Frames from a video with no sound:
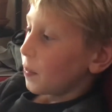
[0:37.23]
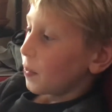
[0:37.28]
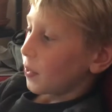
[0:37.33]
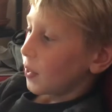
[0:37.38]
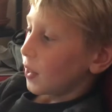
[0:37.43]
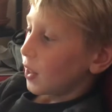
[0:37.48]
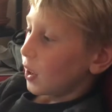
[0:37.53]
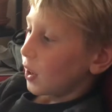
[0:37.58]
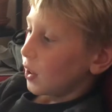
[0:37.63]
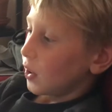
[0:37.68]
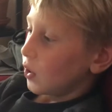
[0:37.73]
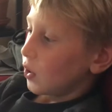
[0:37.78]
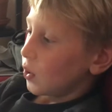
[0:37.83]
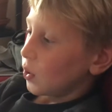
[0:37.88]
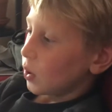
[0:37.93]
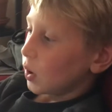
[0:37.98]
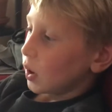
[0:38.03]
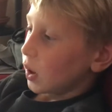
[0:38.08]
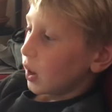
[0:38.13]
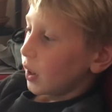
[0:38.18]
that
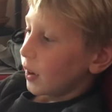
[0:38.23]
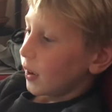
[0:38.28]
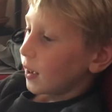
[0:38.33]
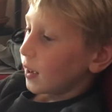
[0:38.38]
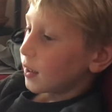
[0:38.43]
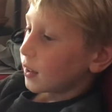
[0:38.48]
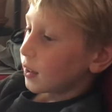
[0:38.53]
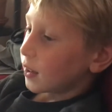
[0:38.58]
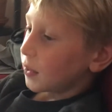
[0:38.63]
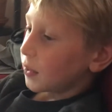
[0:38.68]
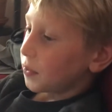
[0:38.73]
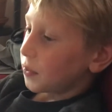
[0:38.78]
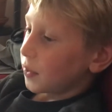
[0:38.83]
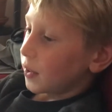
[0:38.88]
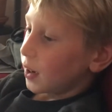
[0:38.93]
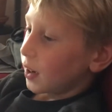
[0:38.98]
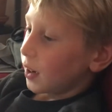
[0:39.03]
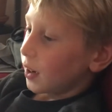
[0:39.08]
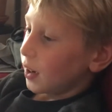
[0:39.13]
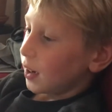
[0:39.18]
you'd like if
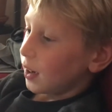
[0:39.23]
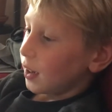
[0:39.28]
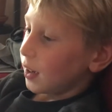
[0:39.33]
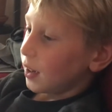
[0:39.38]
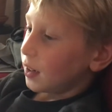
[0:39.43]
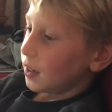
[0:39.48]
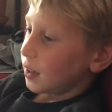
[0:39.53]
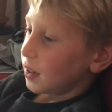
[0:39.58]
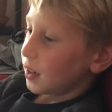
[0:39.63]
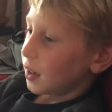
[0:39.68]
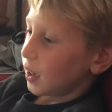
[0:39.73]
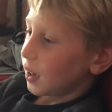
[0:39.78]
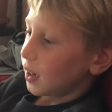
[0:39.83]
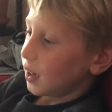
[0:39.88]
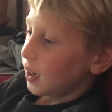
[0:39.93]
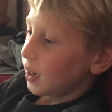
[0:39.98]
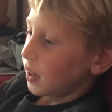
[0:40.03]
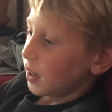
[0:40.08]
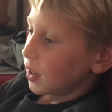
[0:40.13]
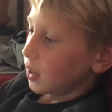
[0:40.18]
I needed
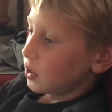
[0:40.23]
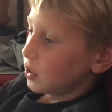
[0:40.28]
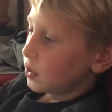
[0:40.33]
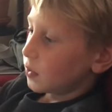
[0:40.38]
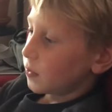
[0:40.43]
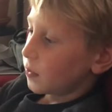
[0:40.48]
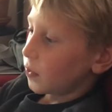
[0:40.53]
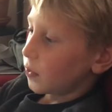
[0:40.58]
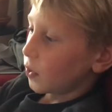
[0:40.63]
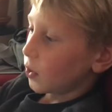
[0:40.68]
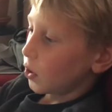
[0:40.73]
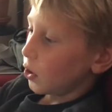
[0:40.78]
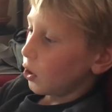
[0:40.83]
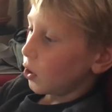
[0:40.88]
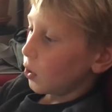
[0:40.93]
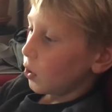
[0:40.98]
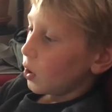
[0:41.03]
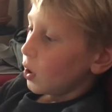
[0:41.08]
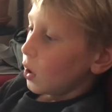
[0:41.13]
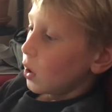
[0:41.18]
ideas for you.